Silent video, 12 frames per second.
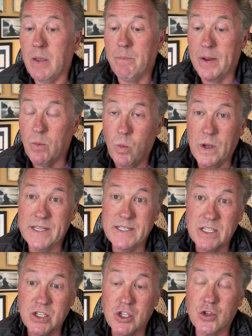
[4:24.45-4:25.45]
But what is
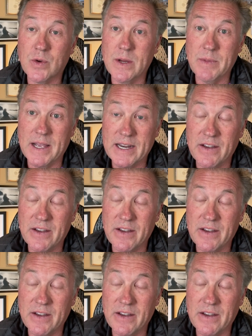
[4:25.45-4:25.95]
the streamlined,